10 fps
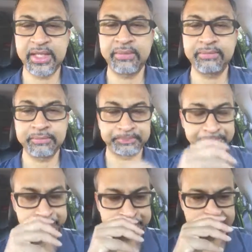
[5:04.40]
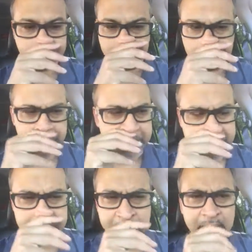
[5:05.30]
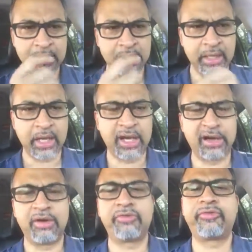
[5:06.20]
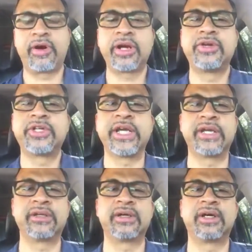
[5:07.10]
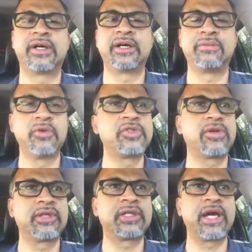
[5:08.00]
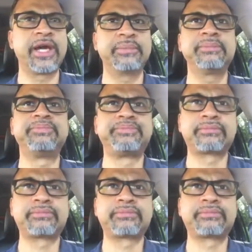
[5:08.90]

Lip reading: them in foreign trade. Most of the time,